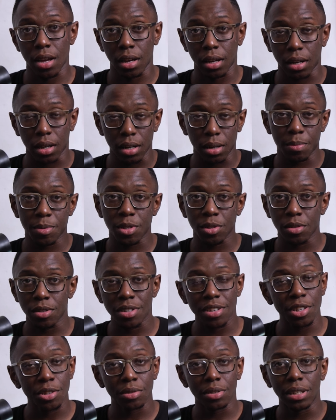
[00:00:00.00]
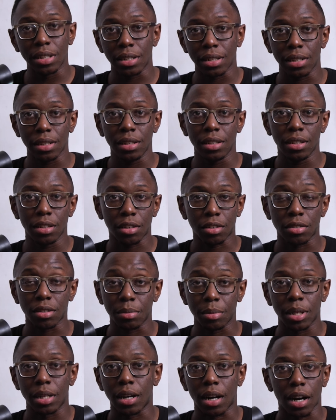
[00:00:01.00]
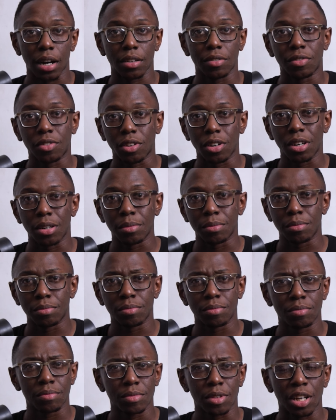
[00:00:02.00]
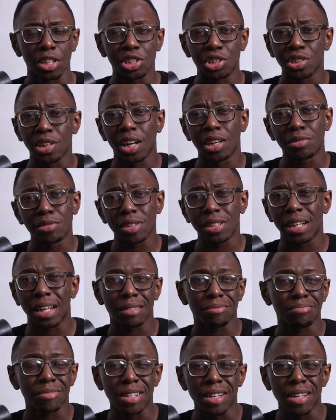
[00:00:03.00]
Calypso is a uniquely Caribbean art form, a genre that